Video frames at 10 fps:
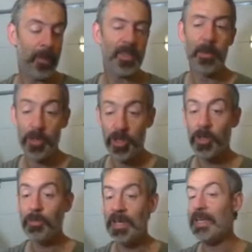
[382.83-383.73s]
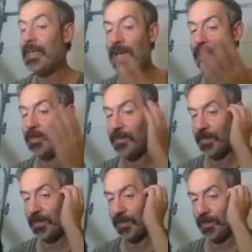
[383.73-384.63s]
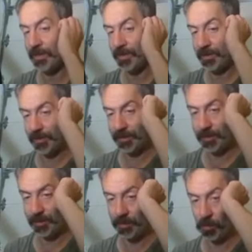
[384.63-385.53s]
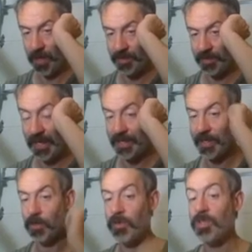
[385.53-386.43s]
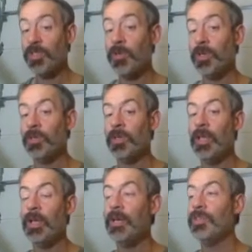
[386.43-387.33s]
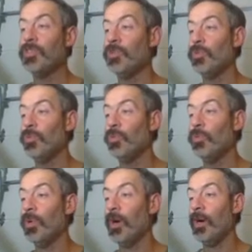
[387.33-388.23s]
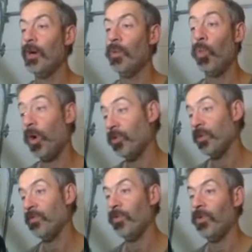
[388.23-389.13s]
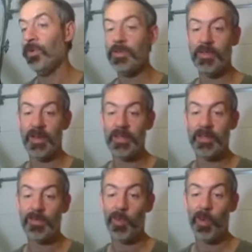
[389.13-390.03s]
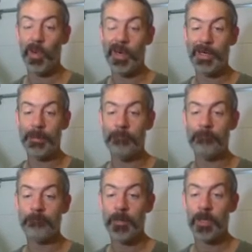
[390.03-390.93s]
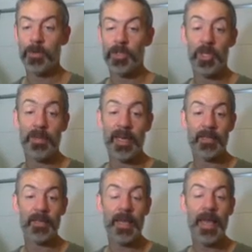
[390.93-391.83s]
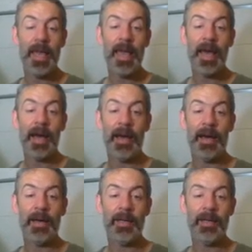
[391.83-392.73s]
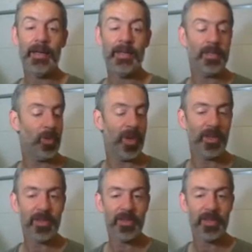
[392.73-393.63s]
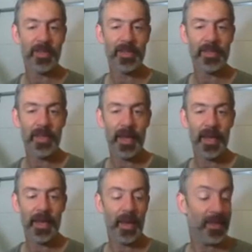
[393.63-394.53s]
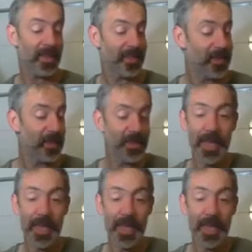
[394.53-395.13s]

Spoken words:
Temperature, humidity, and ways of connecting over serial to water level devices or GPS. So what else to say? I think that's it.